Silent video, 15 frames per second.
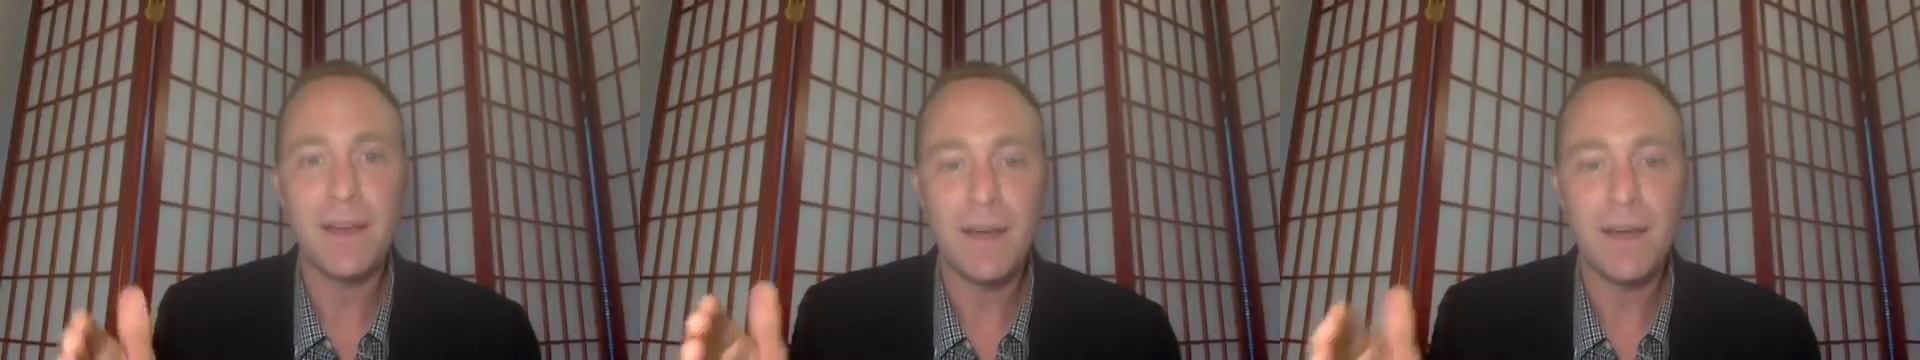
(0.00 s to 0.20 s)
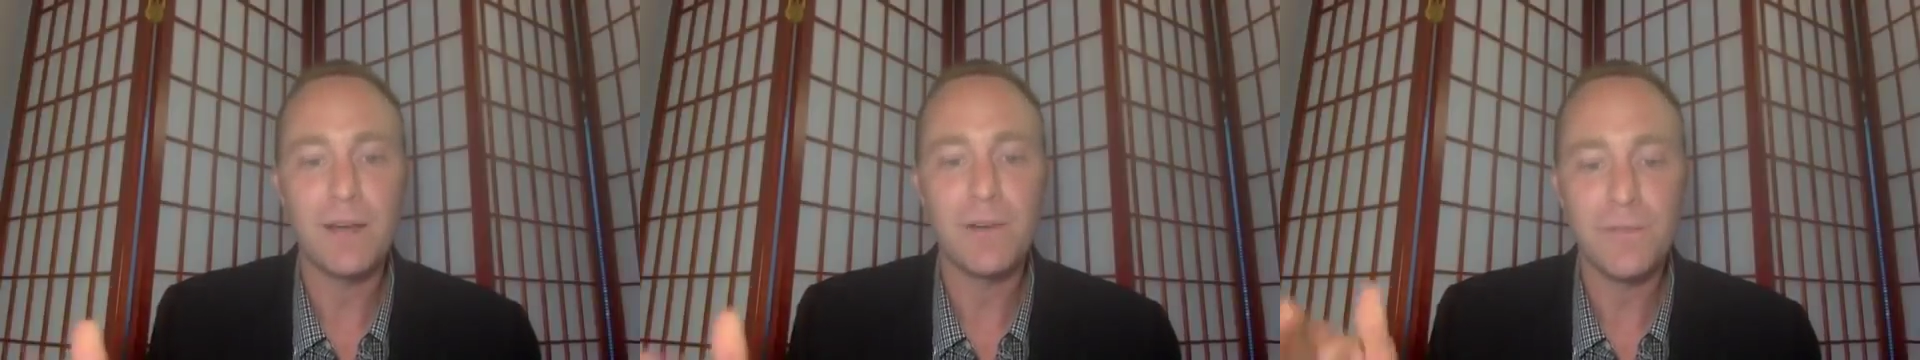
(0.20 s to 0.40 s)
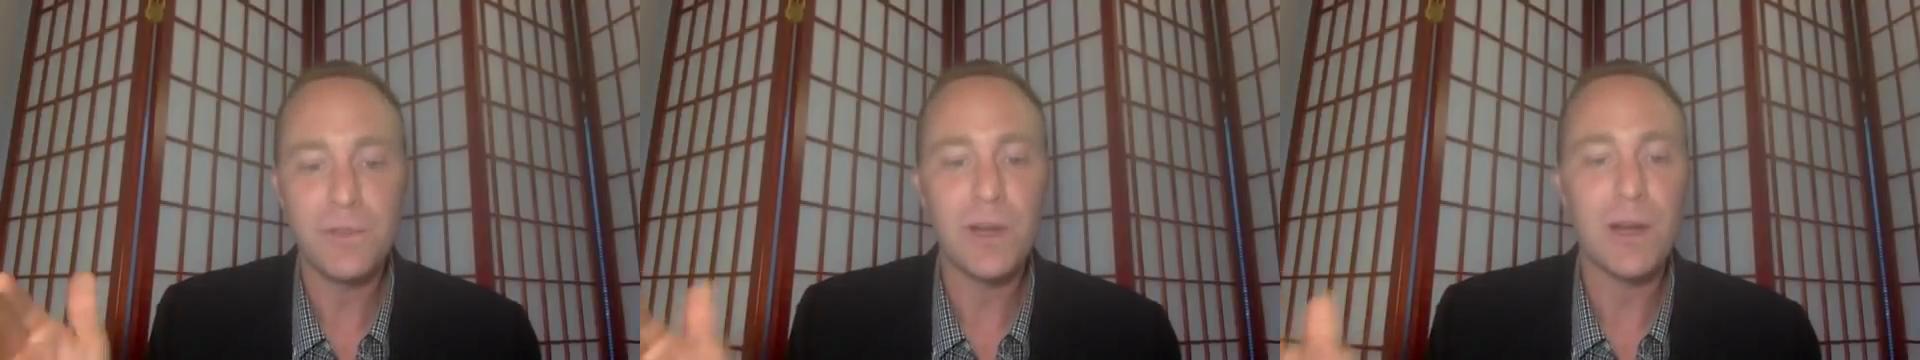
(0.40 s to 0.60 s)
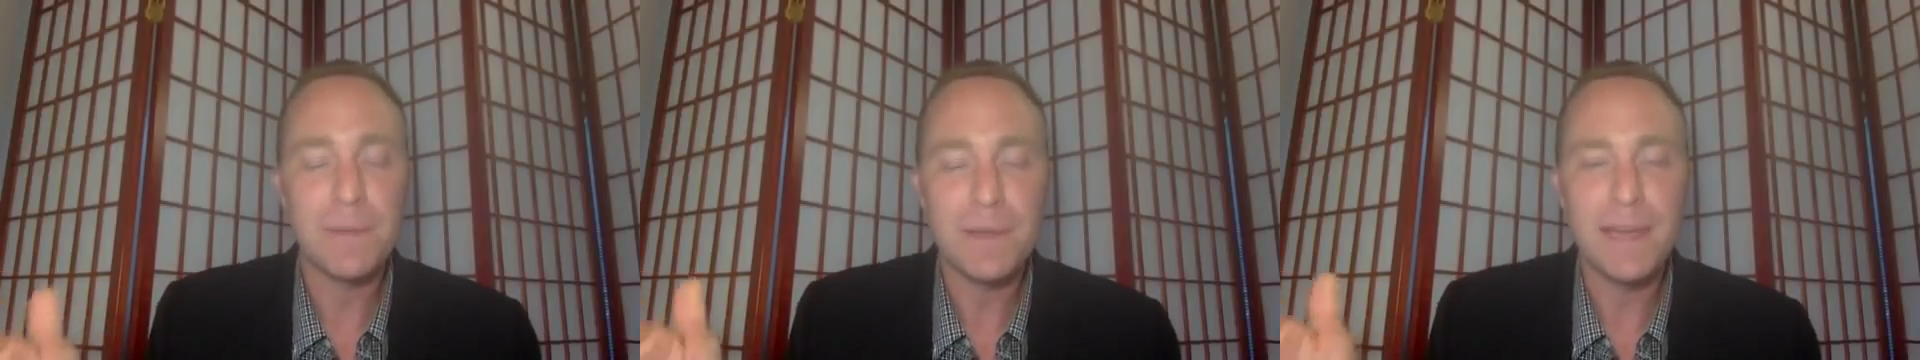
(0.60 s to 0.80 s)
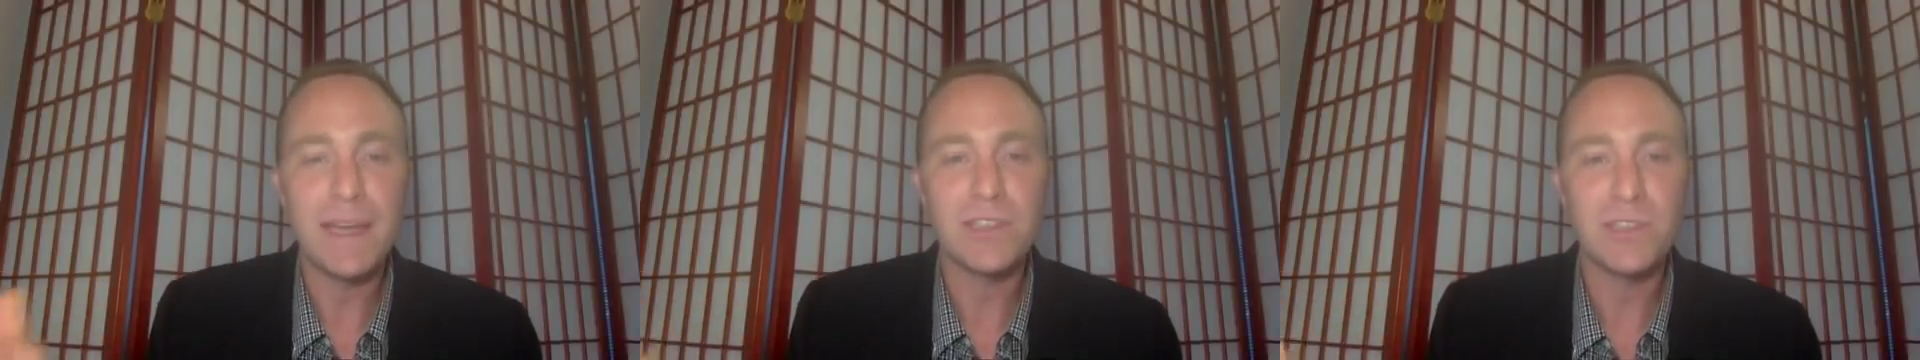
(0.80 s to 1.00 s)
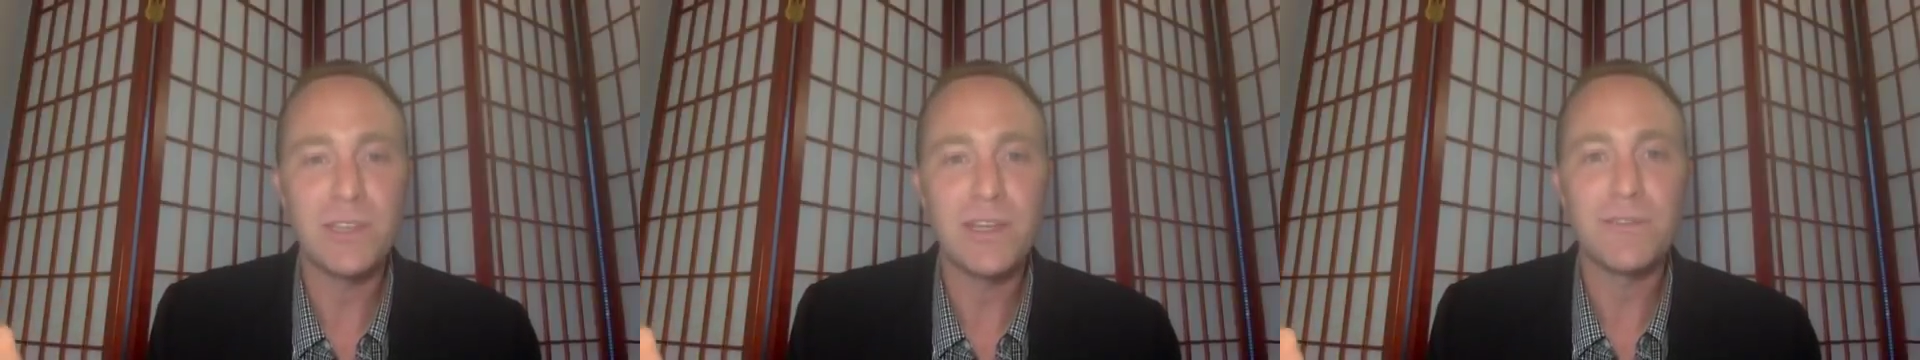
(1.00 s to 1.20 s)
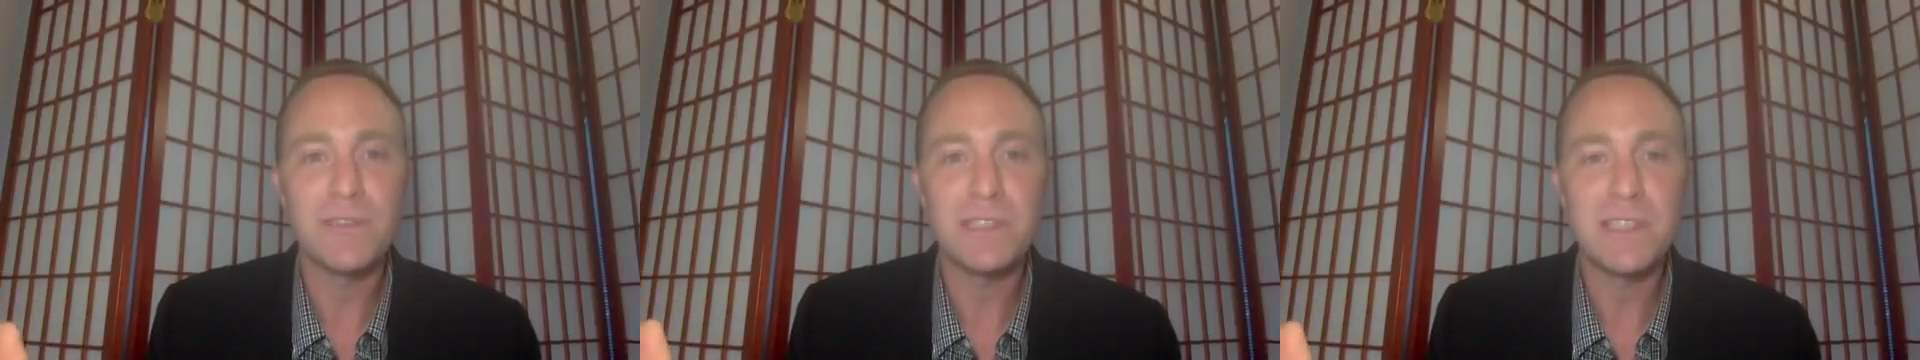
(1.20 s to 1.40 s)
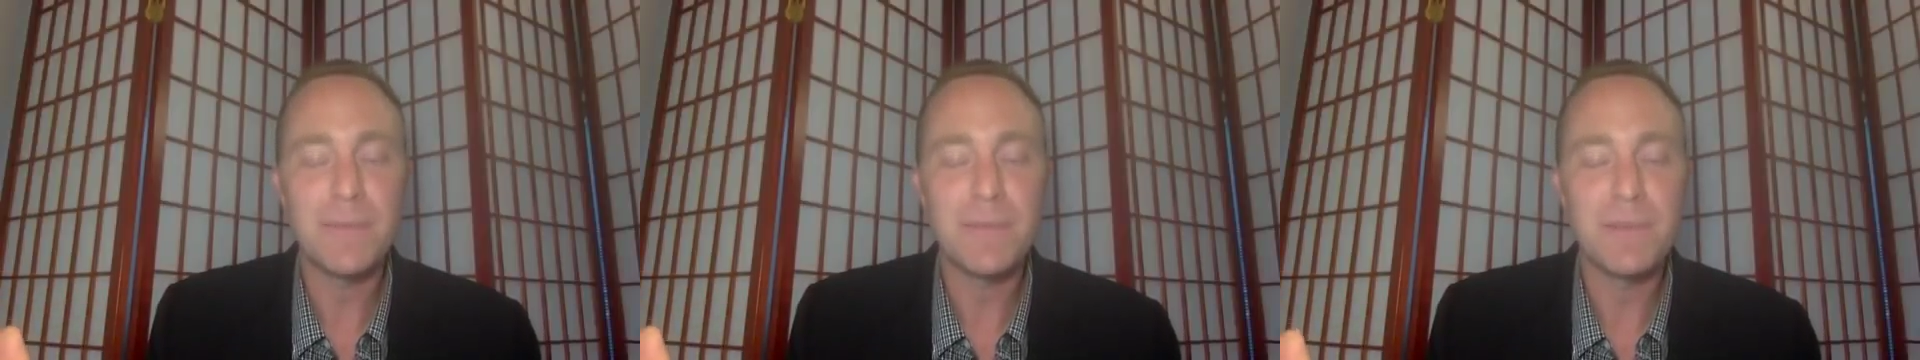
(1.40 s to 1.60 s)
of your application every
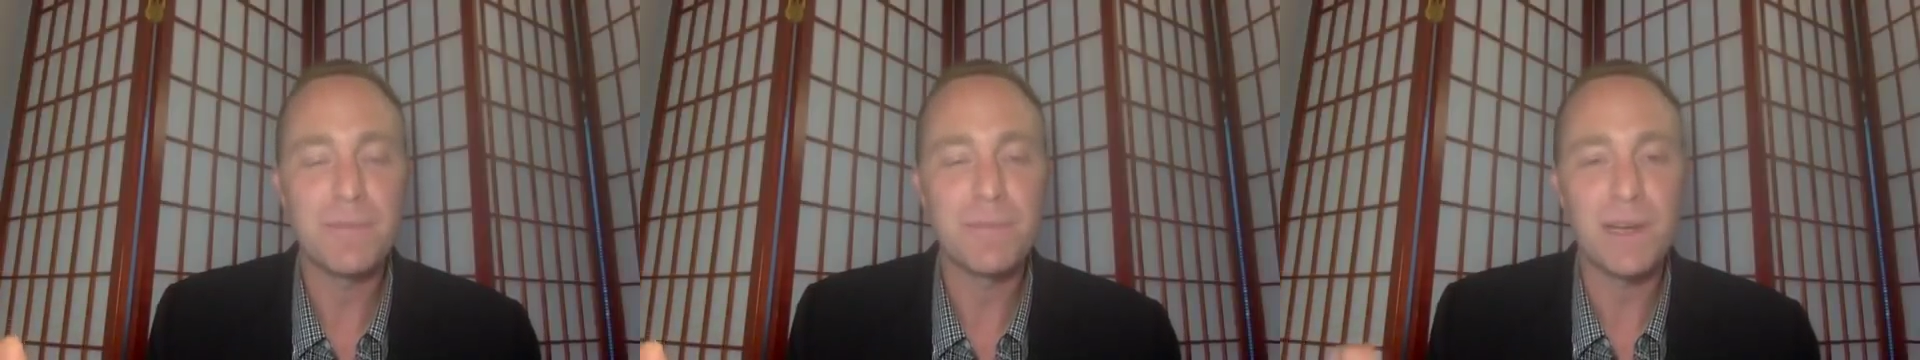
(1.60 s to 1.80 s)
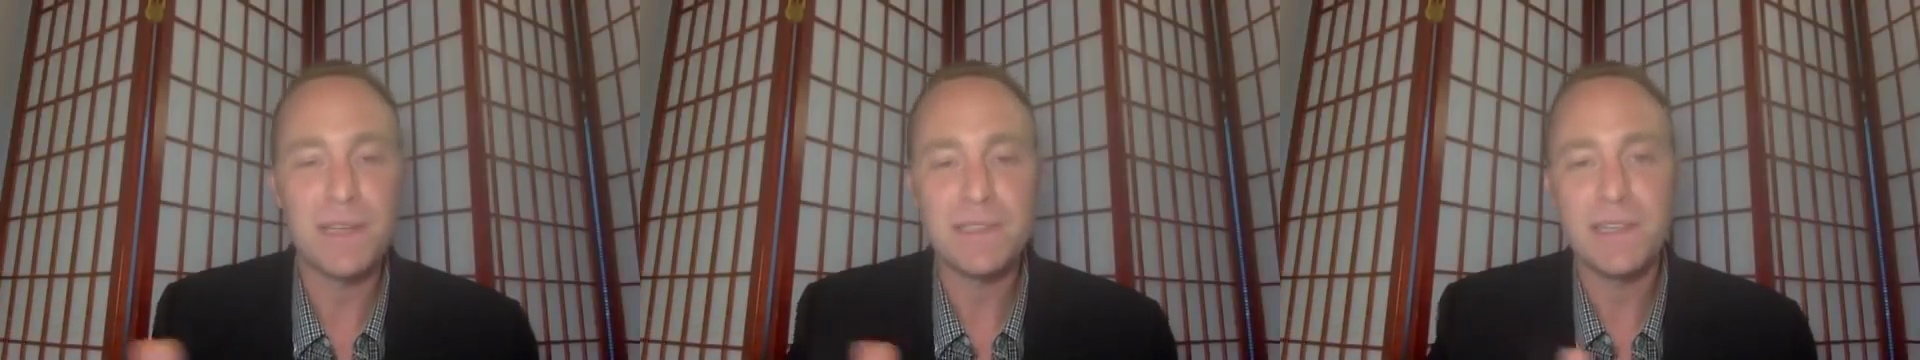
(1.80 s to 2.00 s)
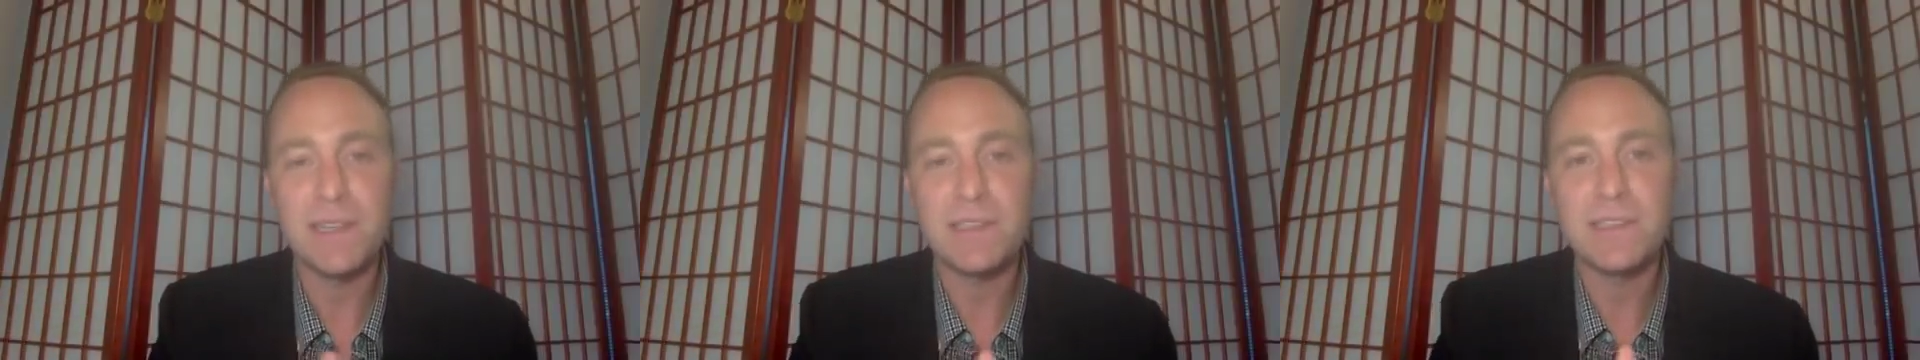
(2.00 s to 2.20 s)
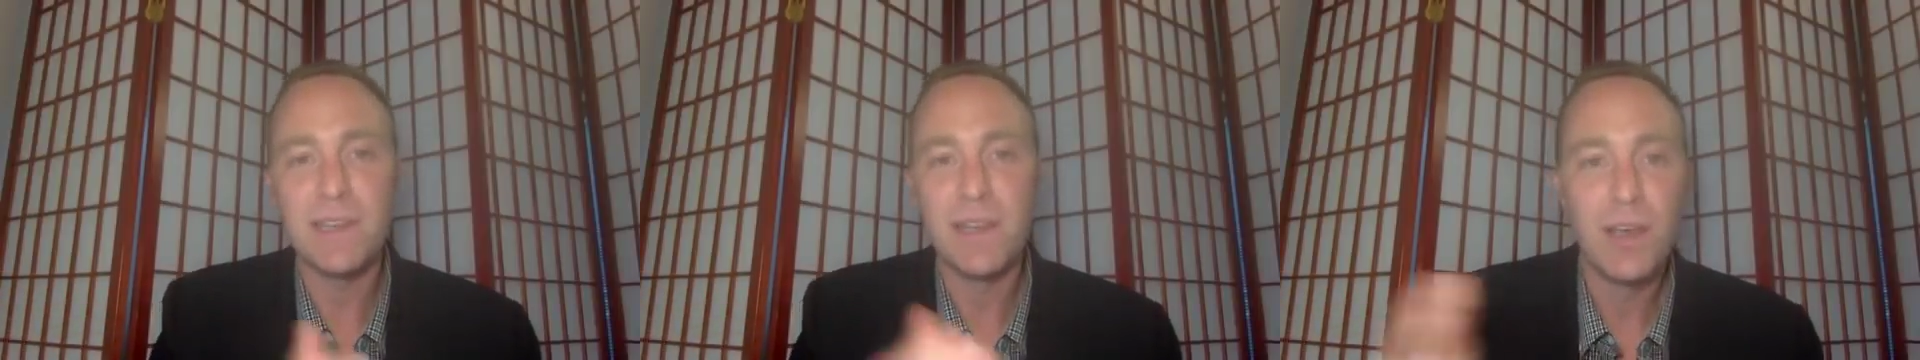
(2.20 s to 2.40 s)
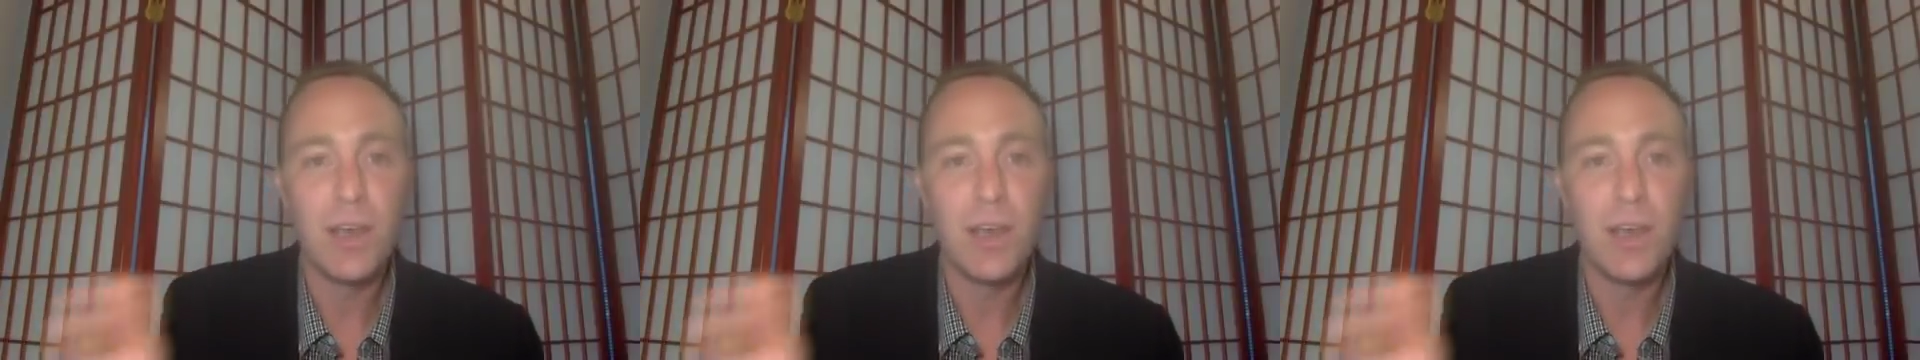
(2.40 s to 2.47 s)
step of the process,